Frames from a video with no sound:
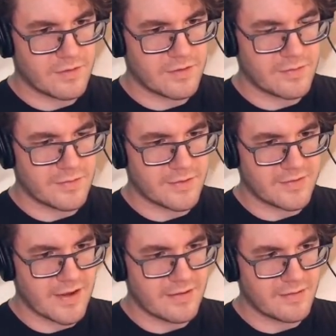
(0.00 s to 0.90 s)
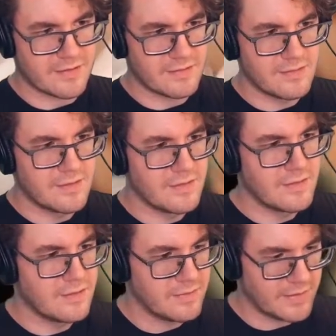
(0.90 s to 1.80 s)
an antenna
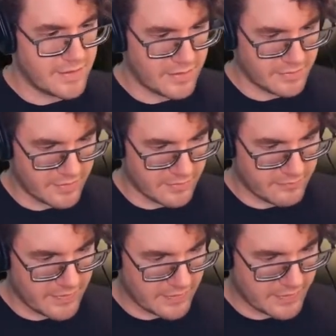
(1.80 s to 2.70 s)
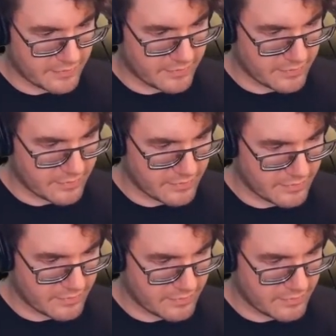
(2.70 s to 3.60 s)
and, various
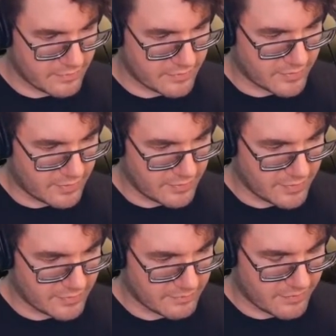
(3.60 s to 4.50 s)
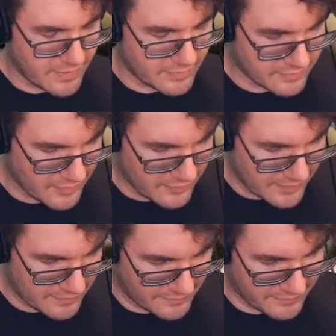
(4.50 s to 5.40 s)
scully things going on.